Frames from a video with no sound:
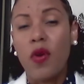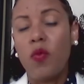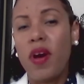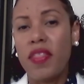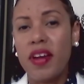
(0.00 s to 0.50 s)

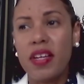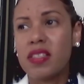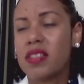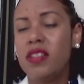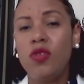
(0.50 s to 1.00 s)
Whether
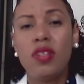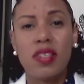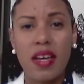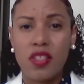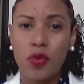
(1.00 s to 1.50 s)
it's you
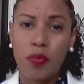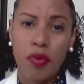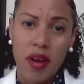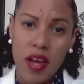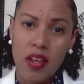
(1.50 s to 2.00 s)
decide to
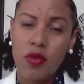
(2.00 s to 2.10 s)
pray,